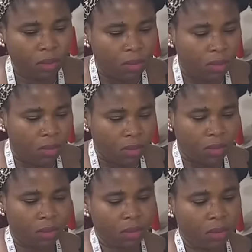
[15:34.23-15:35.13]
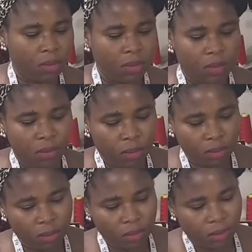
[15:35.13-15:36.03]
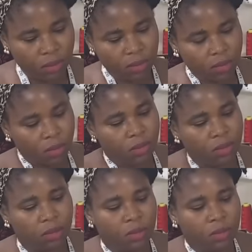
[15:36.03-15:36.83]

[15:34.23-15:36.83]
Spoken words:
Nobody speaks.